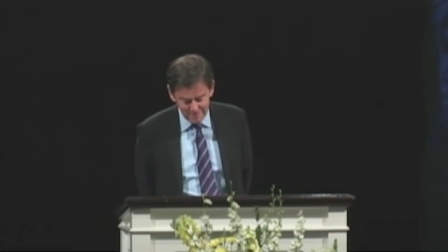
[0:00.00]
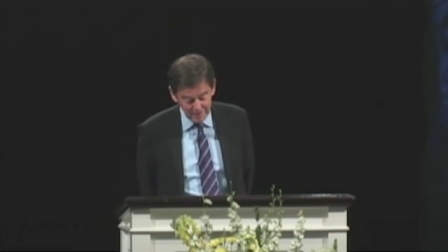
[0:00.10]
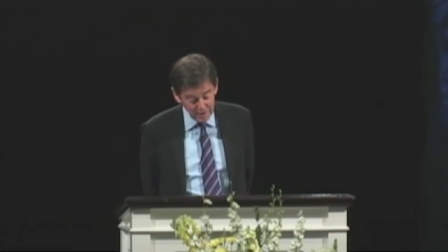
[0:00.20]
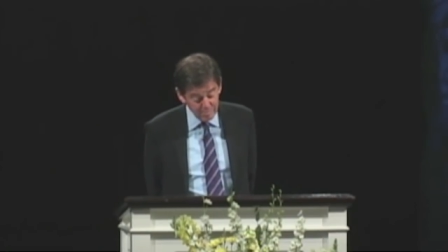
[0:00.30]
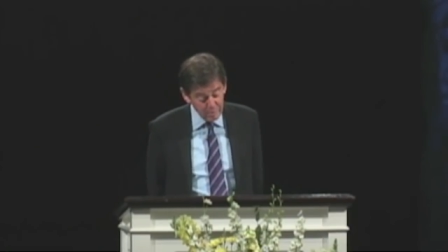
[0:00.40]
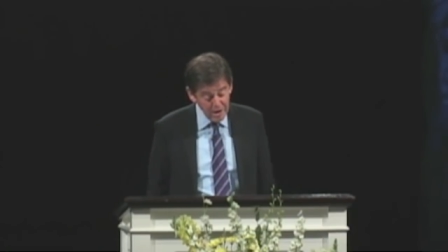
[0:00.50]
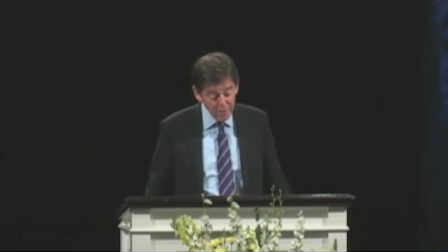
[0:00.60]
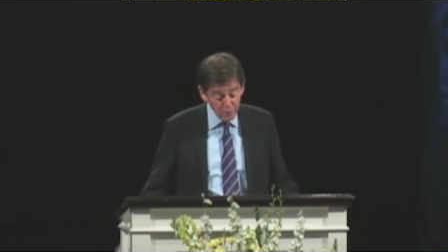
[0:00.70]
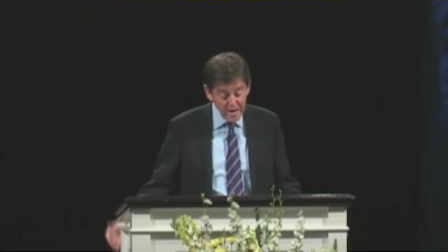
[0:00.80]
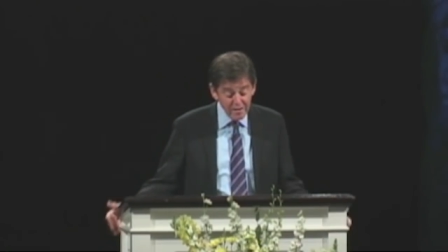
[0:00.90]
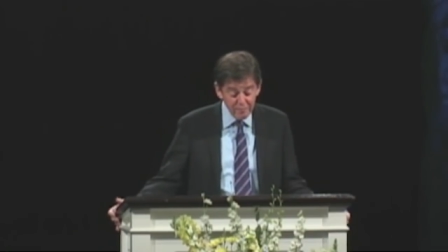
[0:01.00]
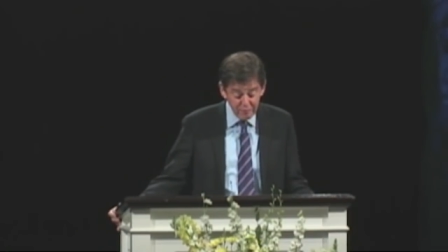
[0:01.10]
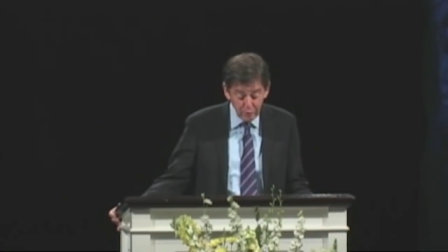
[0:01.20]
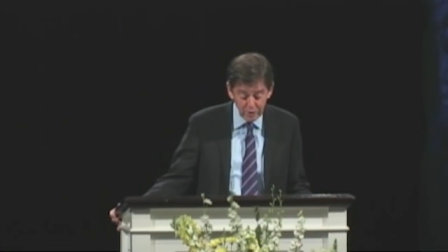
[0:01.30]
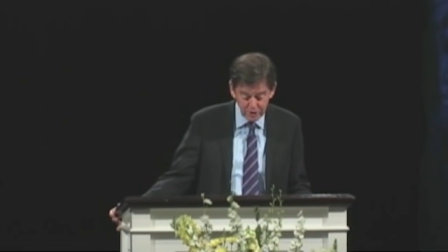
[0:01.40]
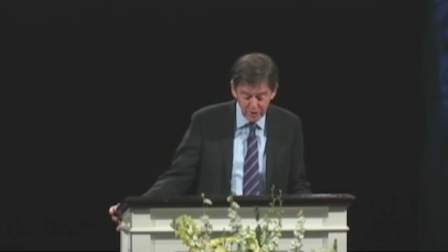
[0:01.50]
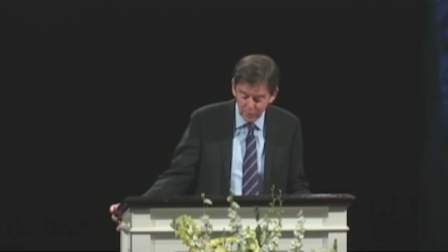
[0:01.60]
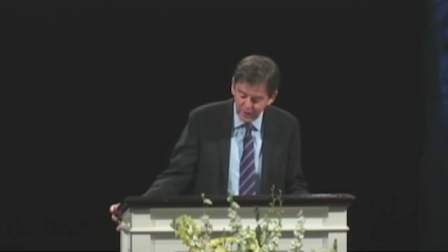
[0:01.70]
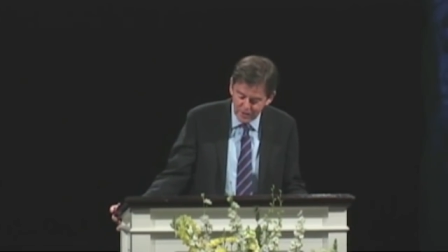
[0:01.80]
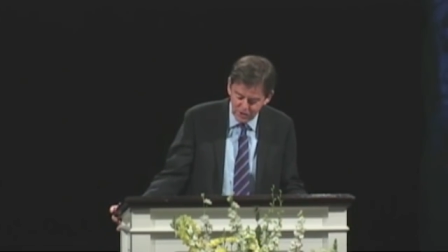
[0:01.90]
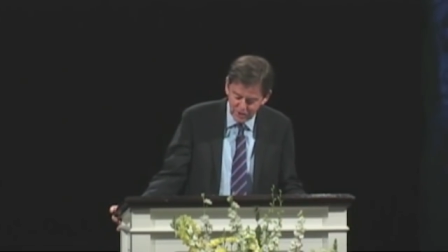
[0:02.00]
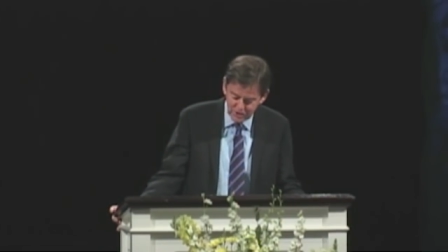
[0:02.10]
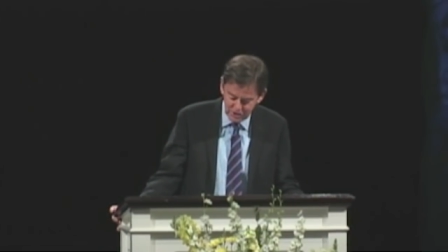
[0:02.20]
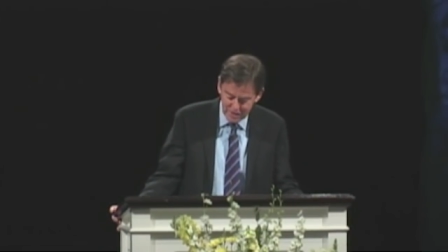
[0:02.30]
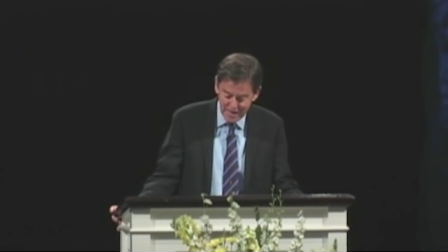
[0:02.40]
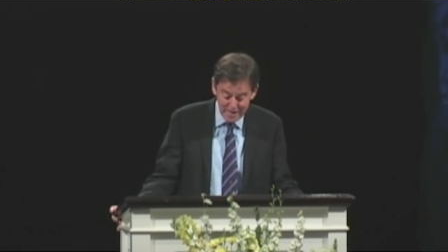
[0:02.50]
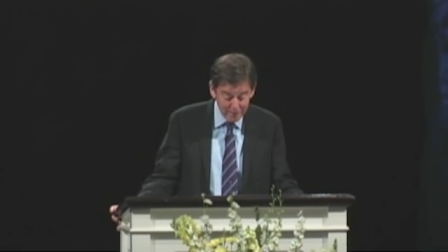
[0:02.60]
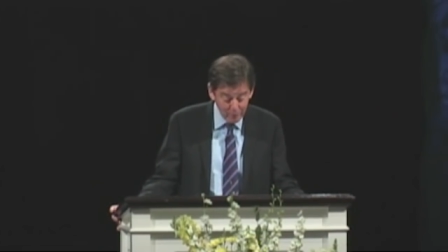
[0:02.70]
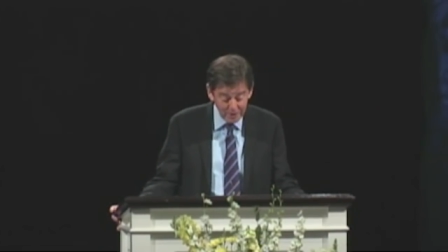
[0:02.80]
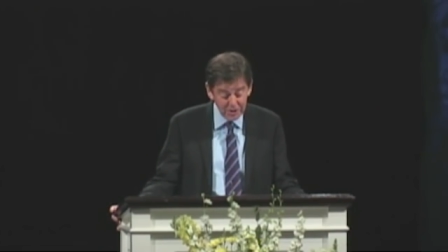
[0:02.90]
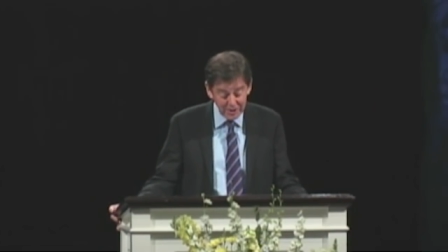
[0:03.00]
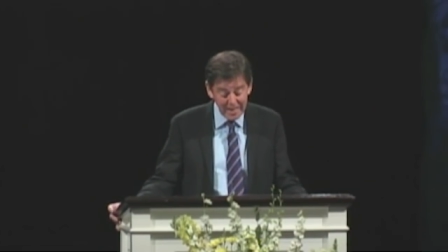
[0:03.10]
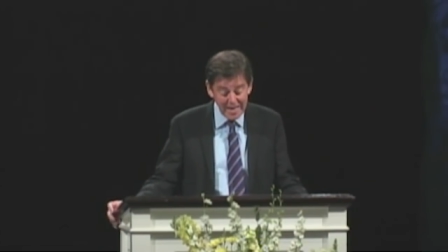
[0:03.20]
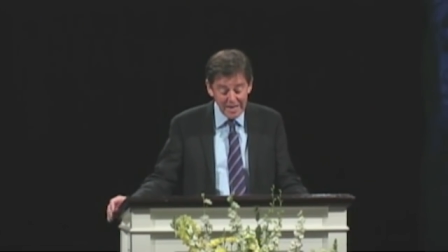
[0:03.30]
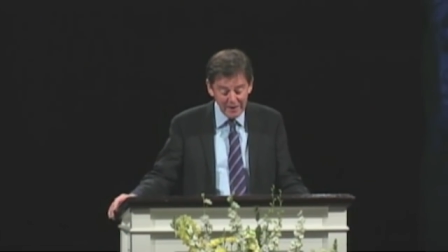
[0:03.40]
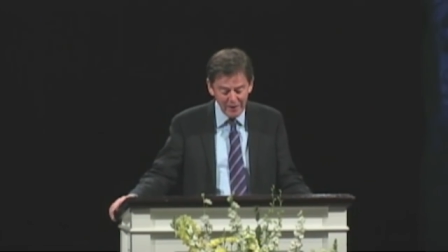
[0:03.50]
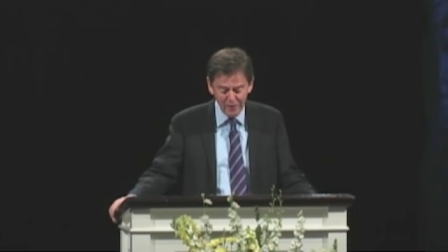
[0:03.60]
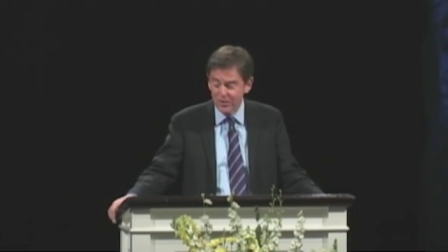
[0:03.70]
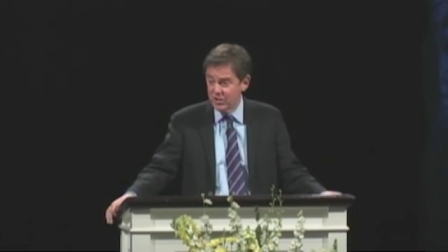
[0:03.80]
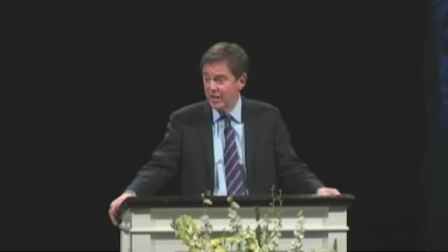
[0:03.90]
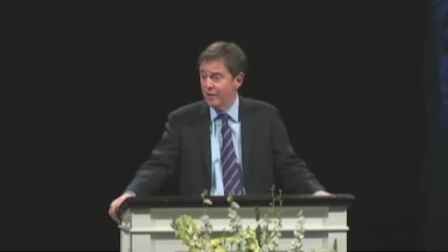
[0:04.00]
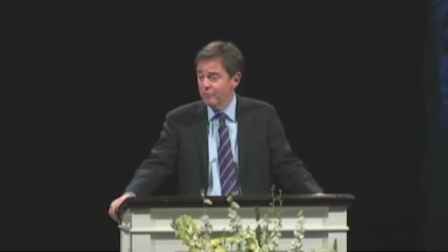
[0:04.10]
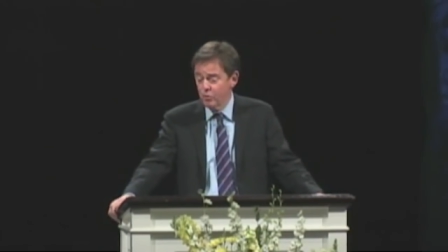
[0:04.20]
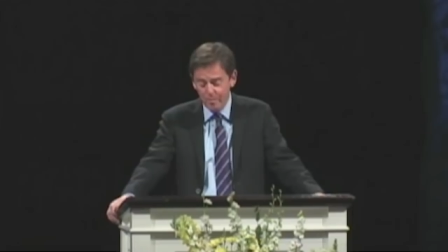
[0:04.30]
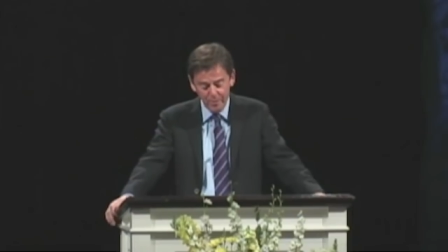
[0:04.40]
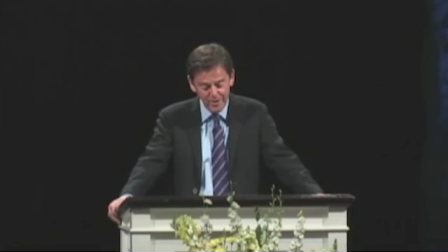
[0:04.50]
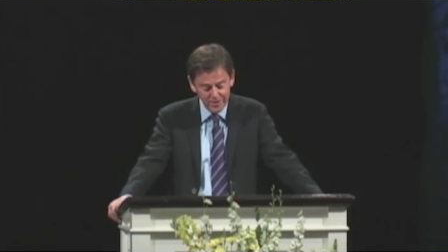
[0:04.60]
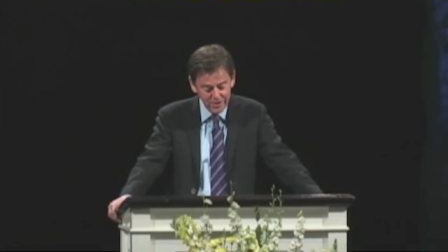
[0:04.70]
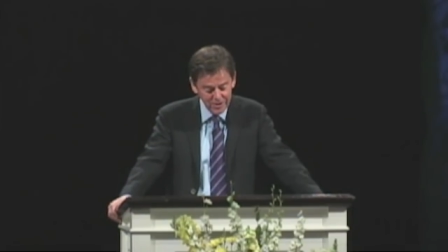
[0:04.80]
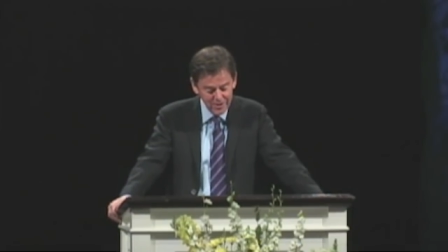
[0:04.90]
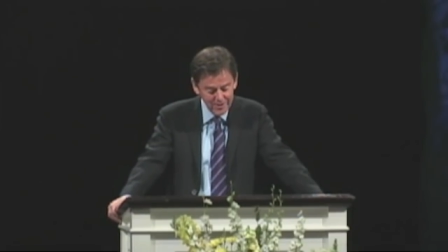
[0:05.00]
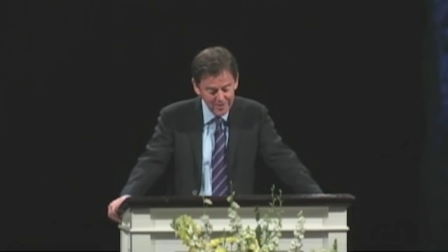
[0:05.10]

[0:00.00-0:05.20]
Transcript: And his prayer reinforces what he's just said. And once again, another set of triplets.